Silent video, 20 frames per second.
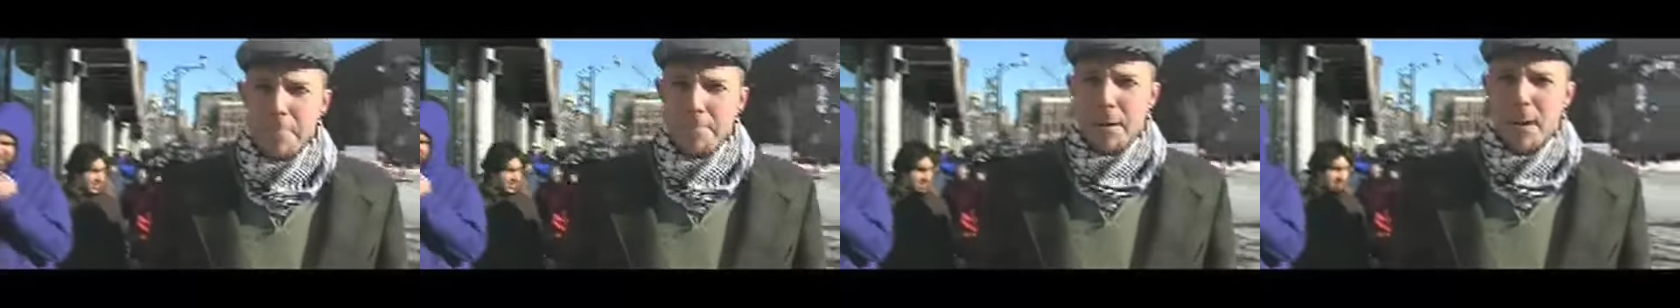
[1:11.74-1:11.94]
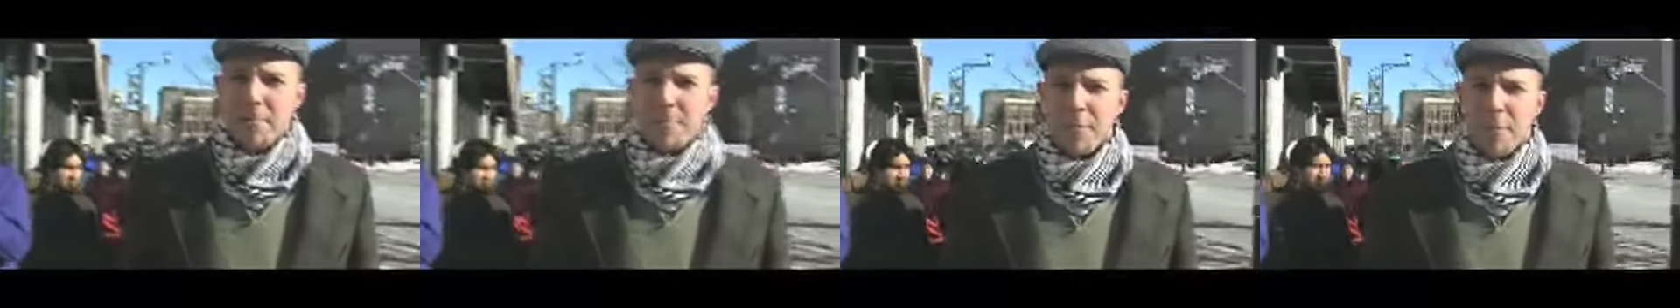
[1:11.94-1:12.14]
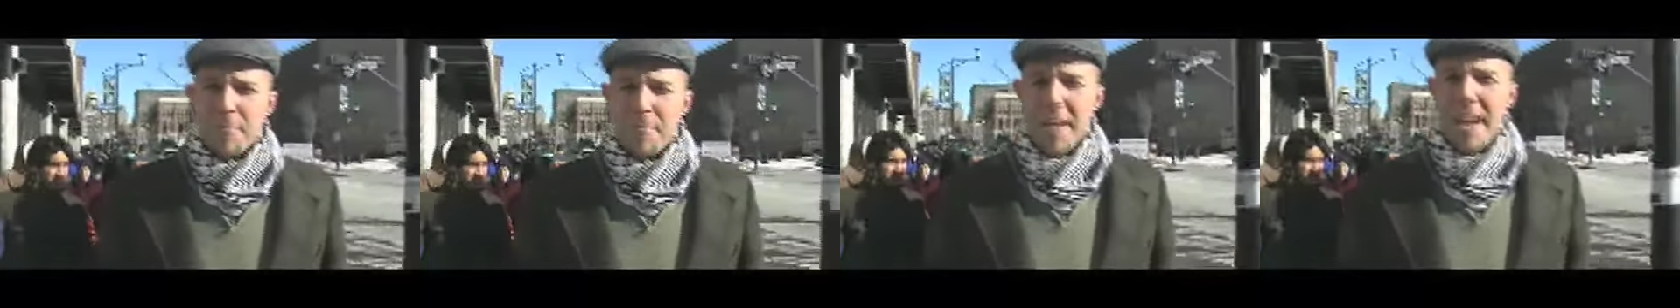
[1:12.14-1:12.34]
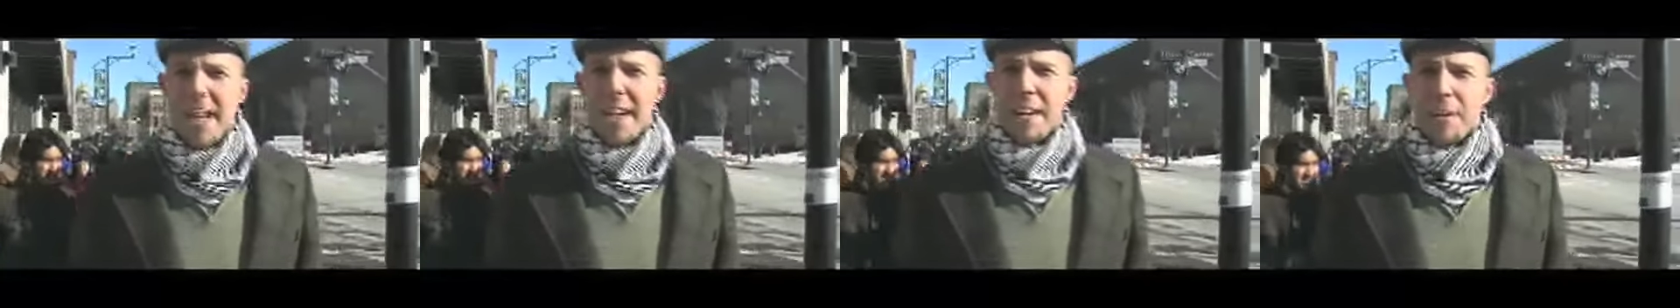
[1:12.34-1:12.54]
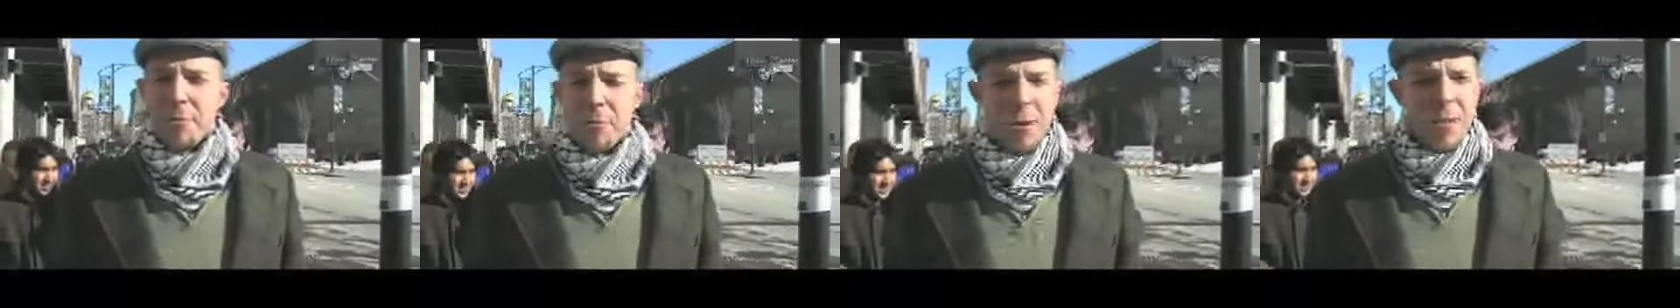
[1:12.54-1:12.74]
But from that,
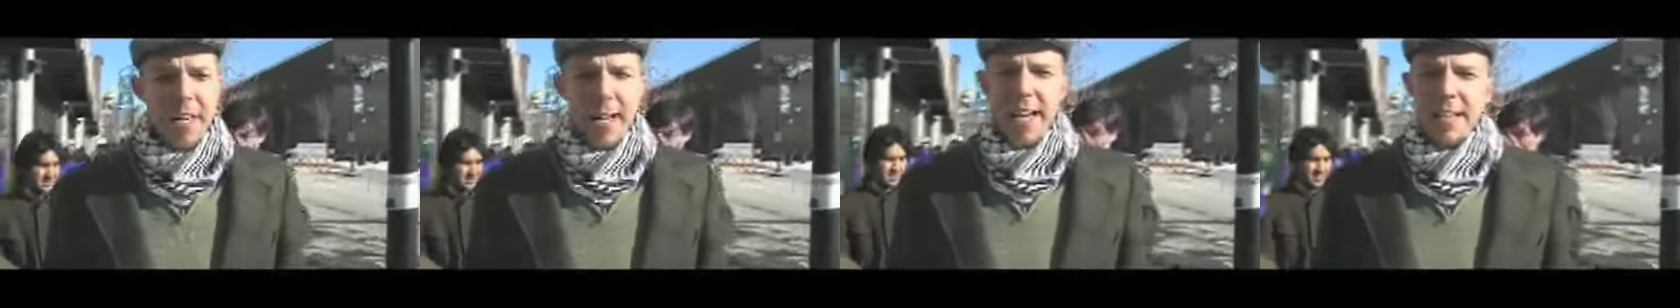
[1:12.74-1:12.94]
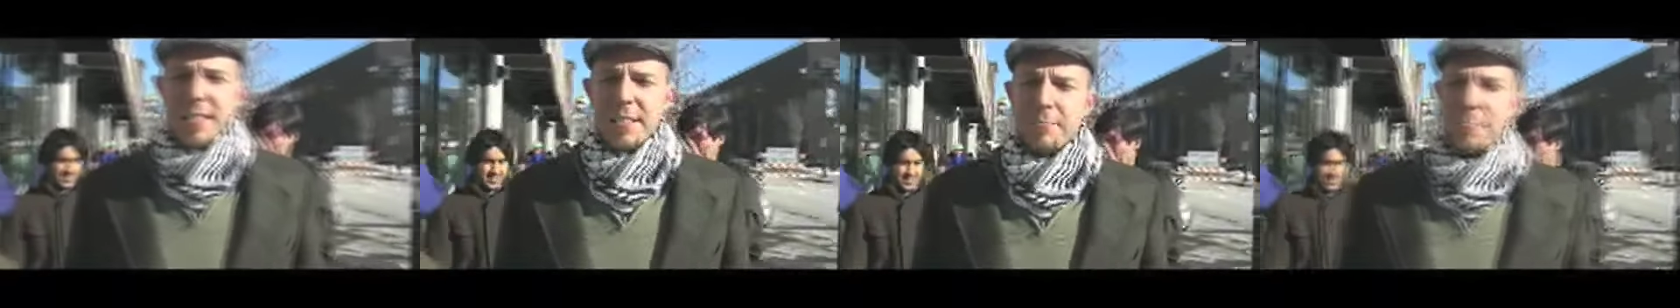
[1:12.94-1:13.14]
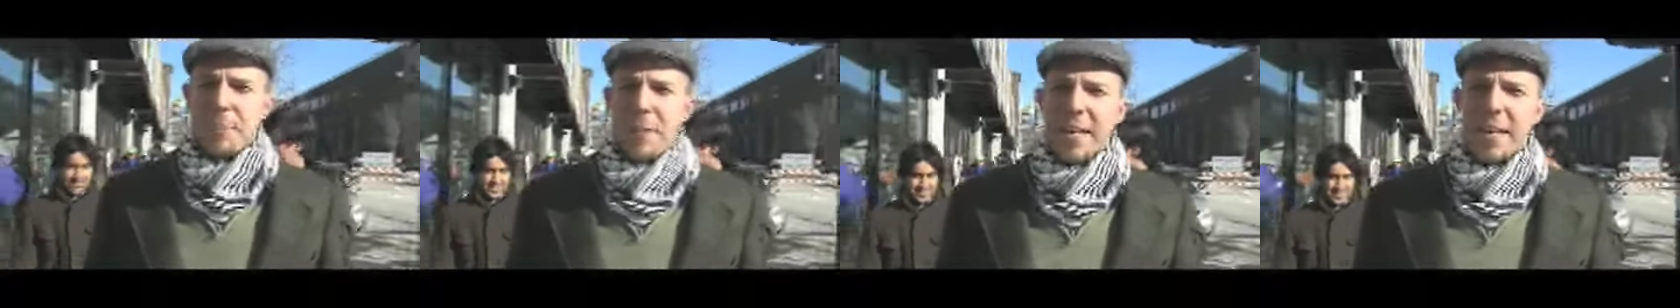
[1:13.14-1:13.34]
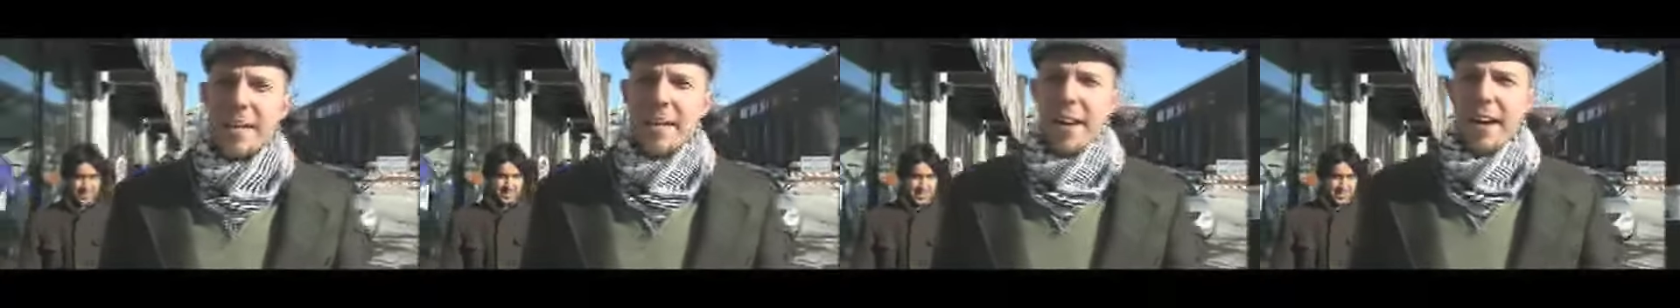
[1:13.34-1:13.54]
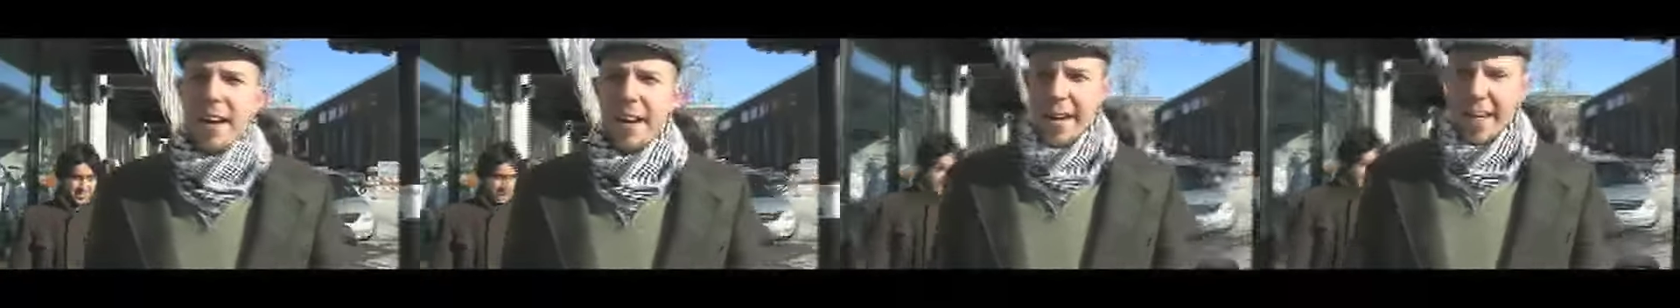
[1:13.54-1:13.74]
he really hasn't been
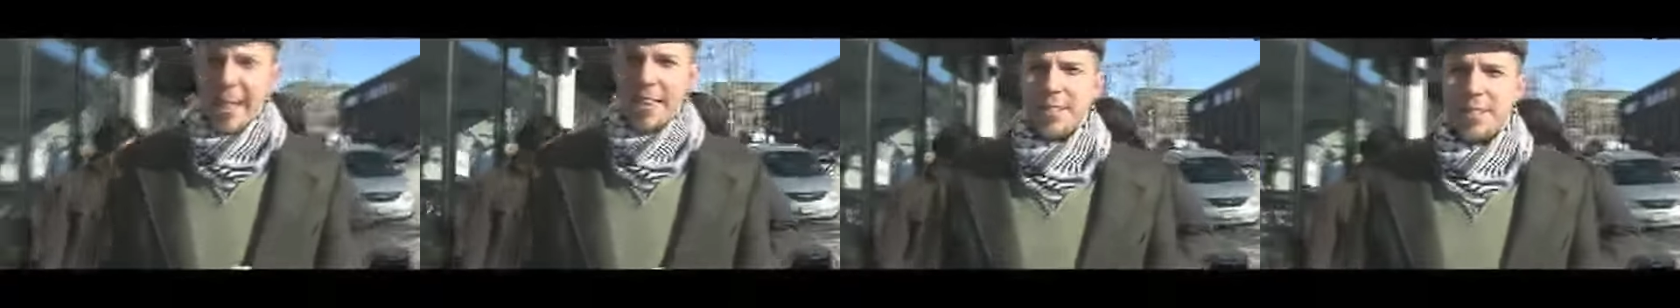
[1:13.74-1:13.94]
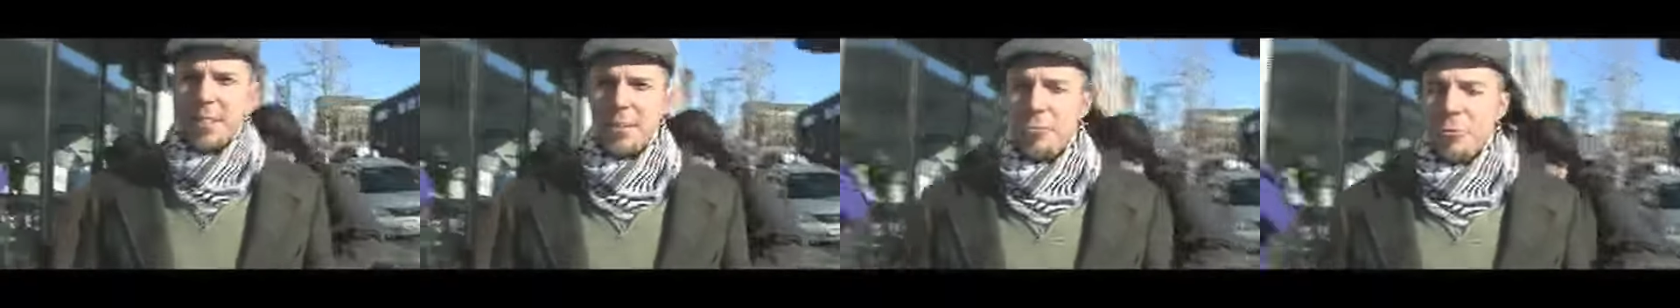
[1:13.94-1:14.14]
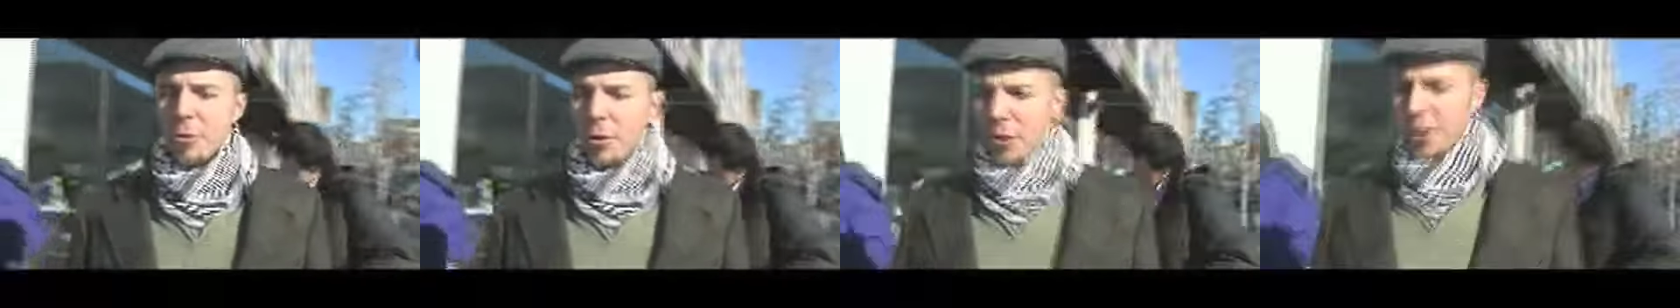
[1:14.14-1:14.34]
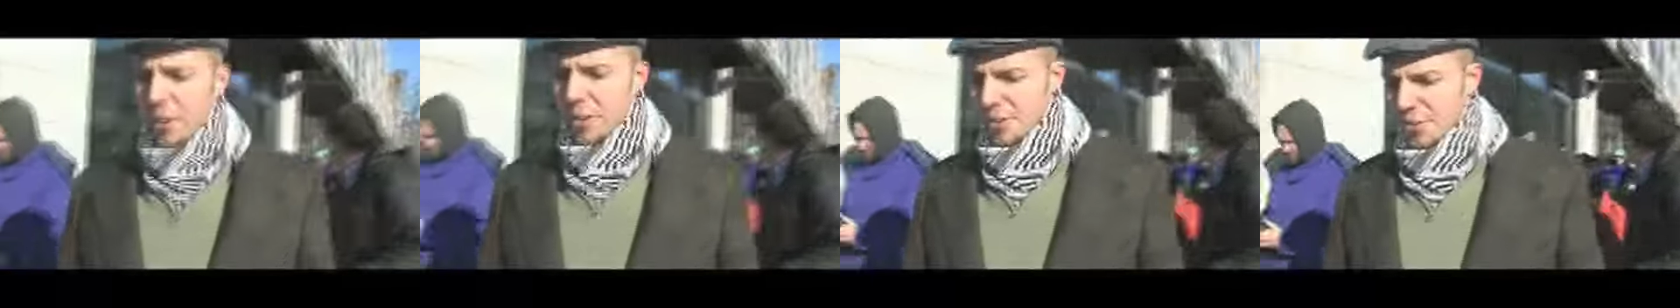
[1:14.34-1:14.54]
anti-war.